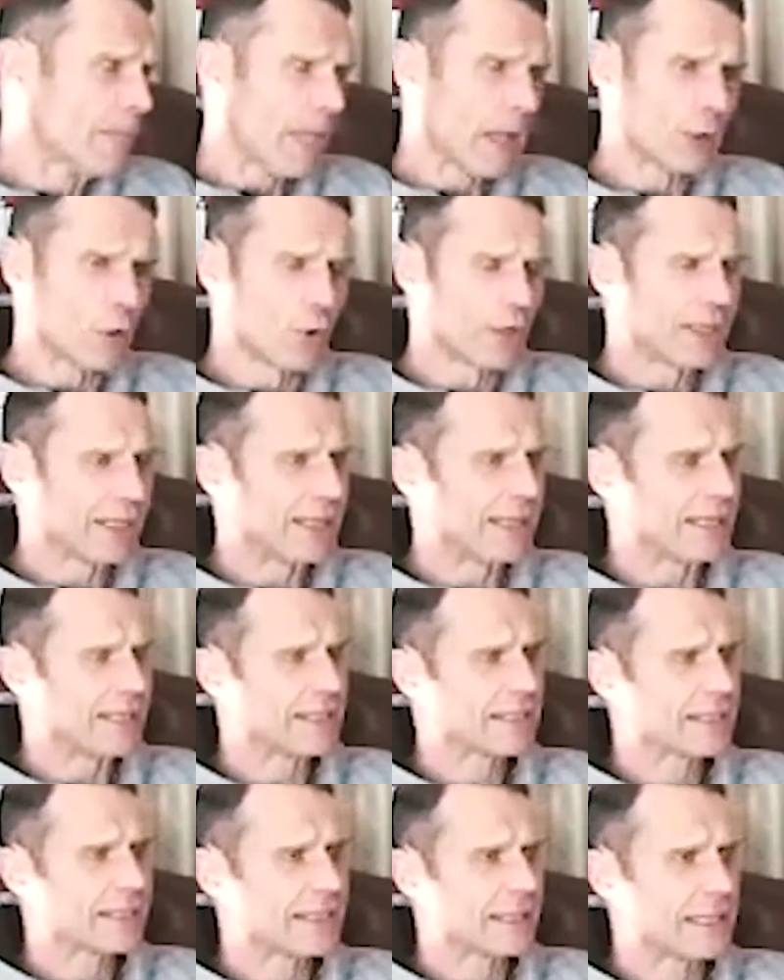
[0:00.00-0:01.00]
A lot of
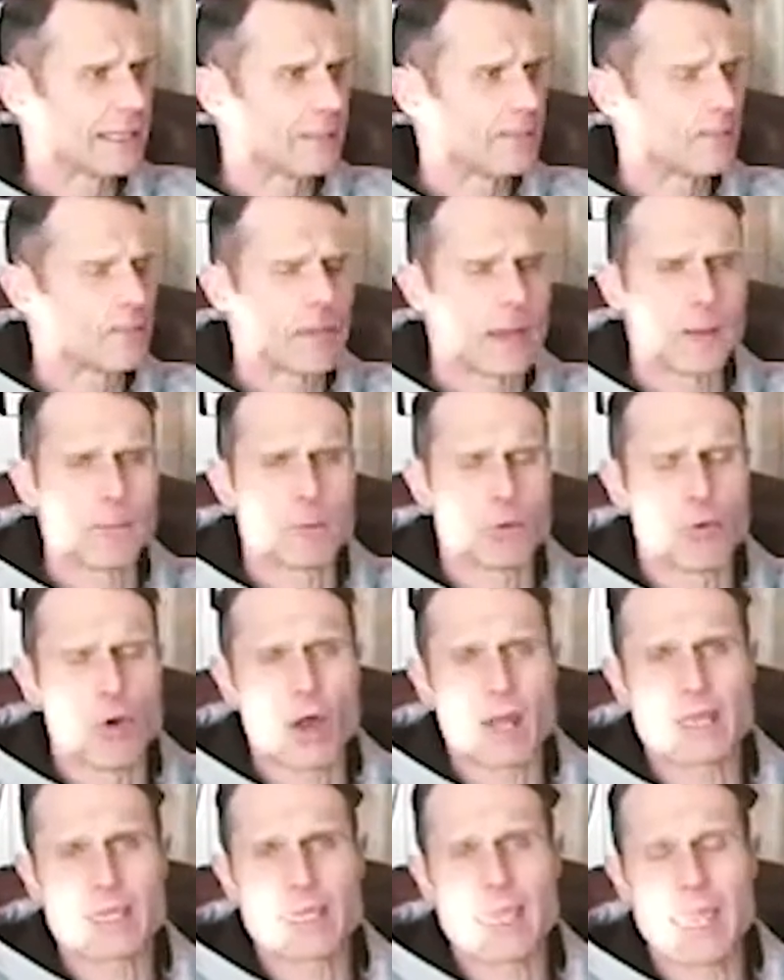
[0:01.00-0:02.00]
kids see
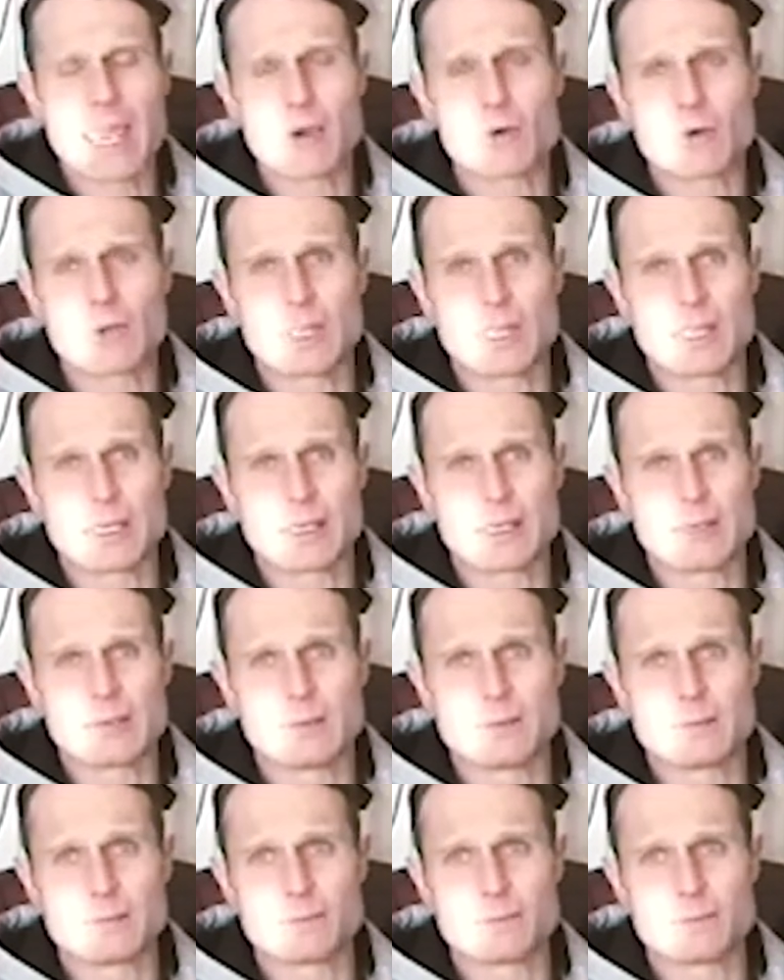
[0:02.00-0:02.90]
Mariah Carey and